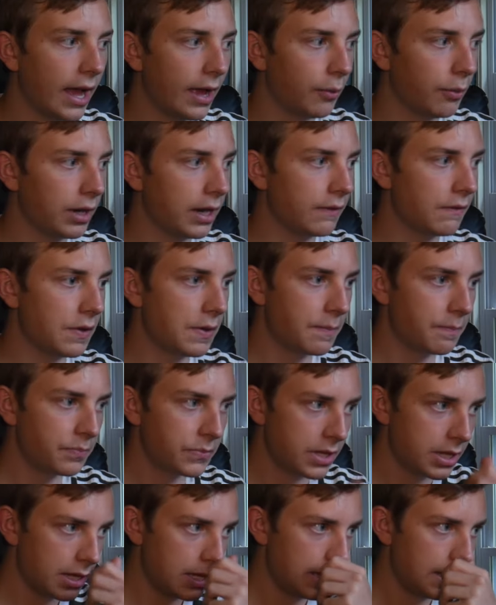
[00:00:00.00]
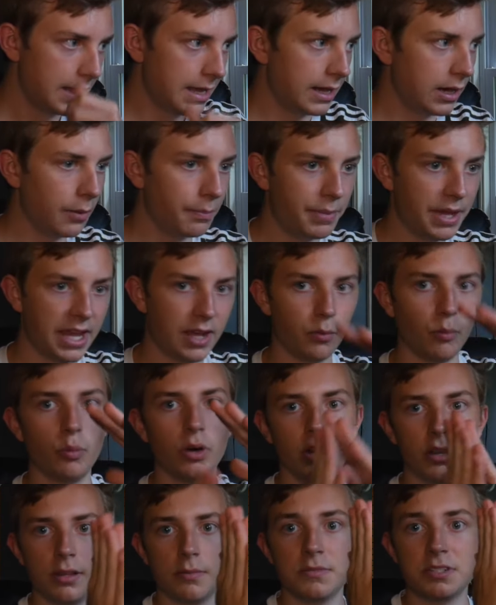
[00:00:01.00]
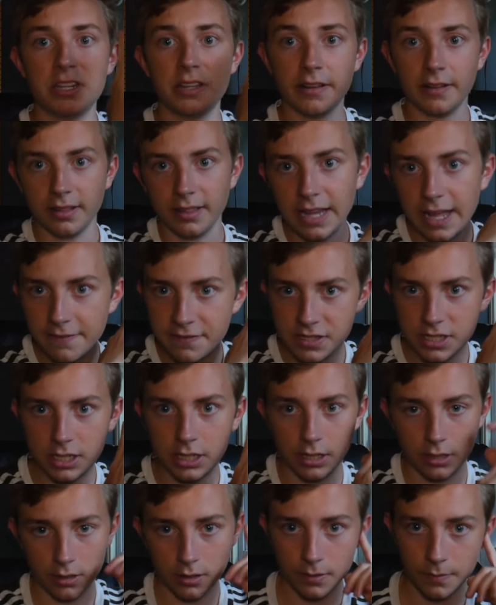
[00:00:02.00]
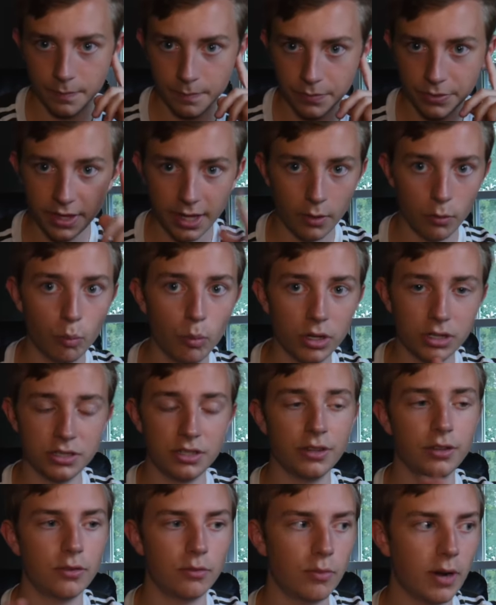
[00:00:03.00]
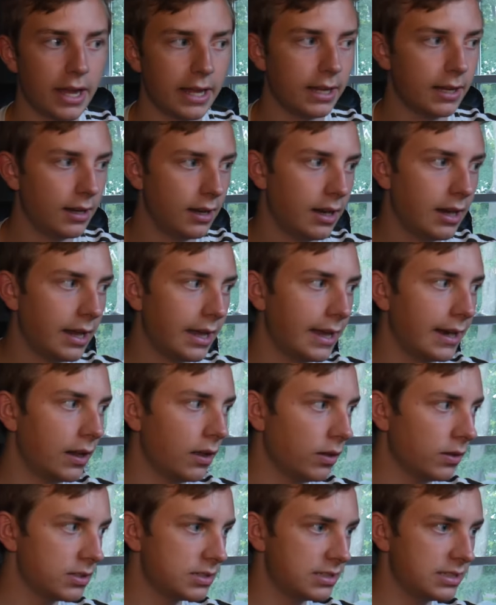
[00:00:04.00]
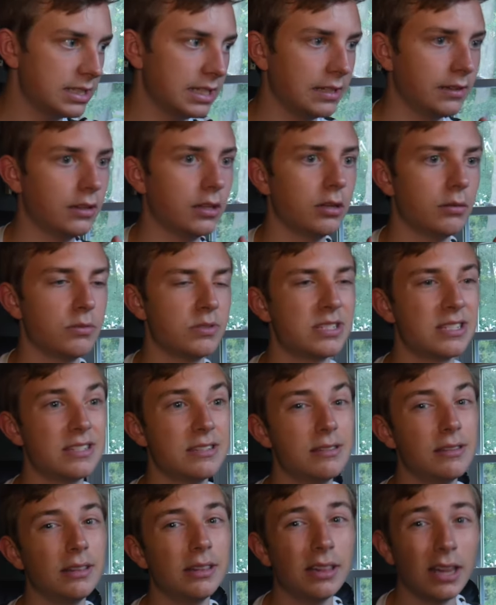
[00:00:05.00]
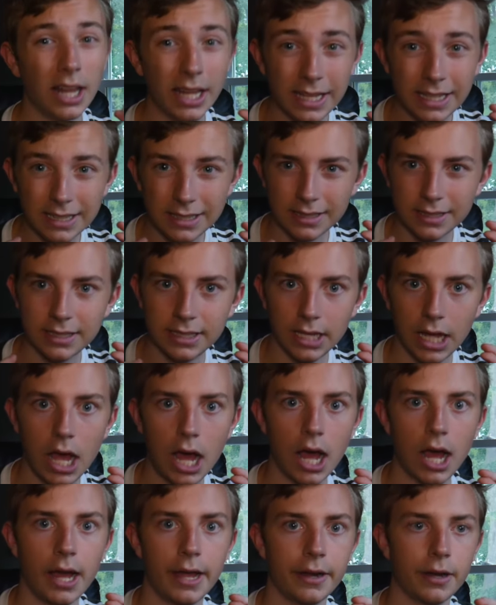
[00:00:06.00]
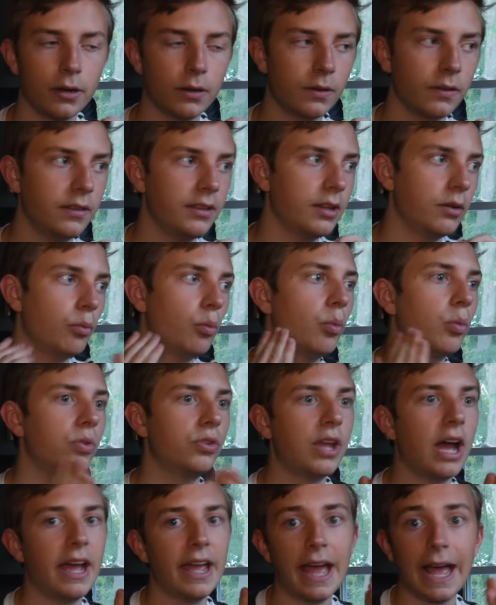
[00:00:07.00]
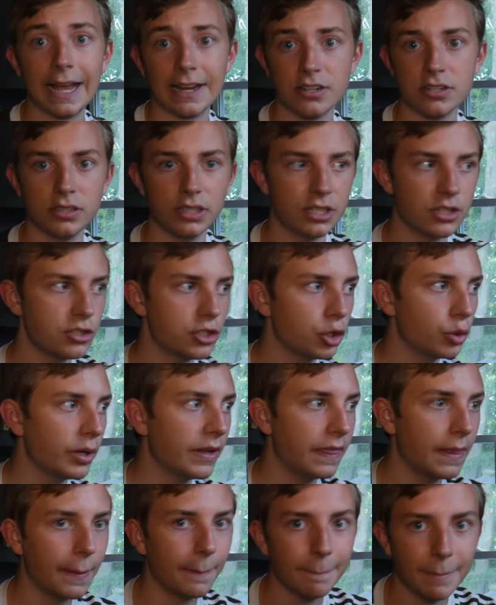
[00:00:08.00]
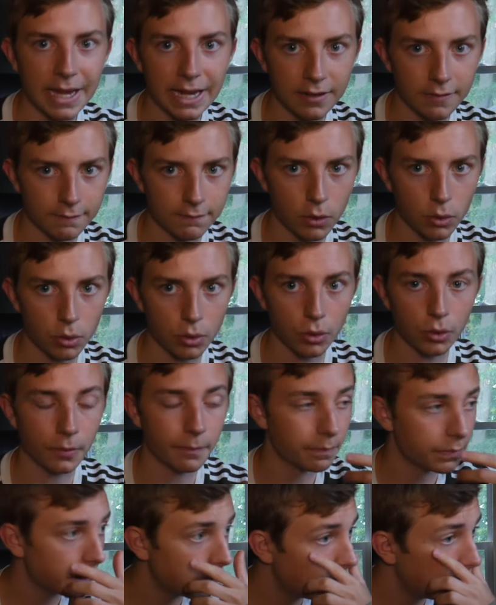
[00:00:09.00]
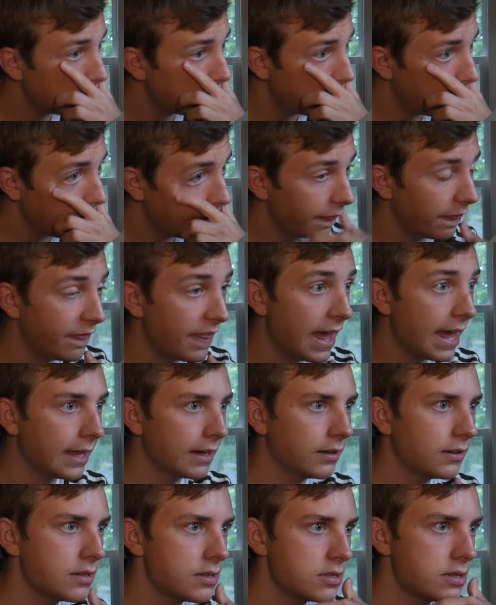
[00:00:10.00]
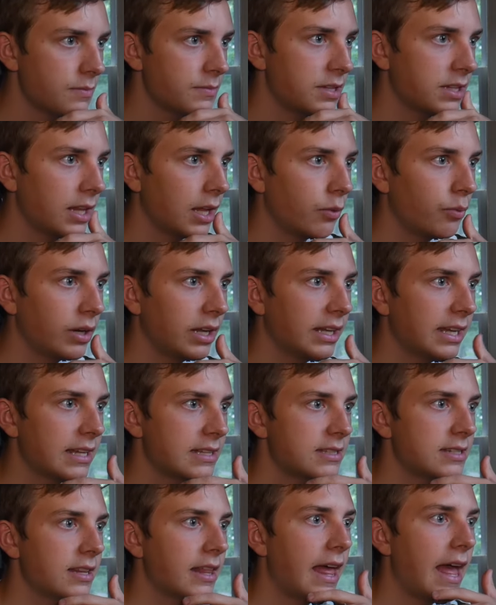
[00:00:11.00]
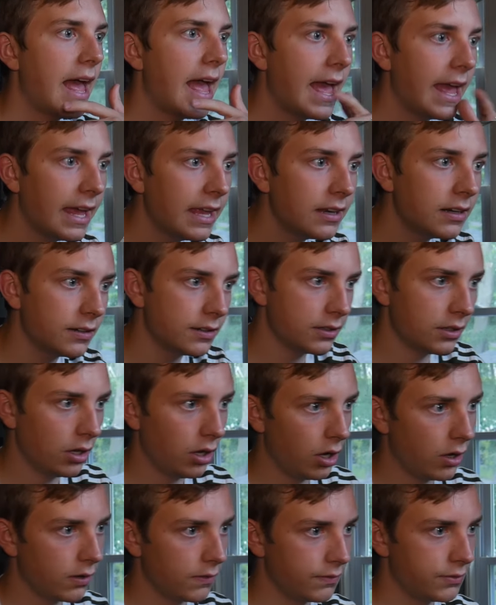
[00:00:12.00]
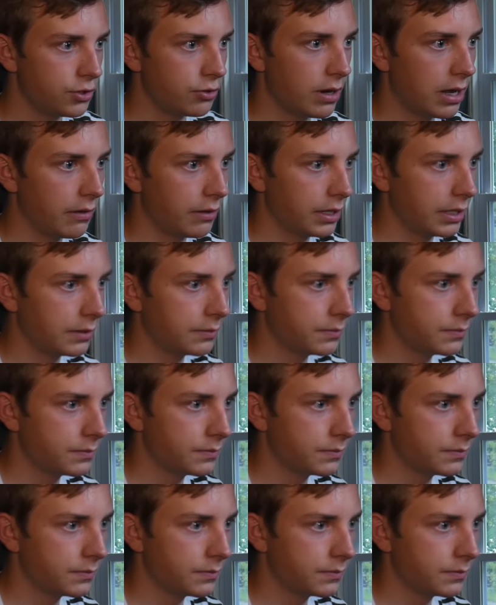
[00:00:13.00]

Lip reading: whatever. And I'll pan one of them to the left ear and one to the right, and I'll sing them slightly higher than I actually do in the main vocal. Then, something like when it gets to the end of Drowning,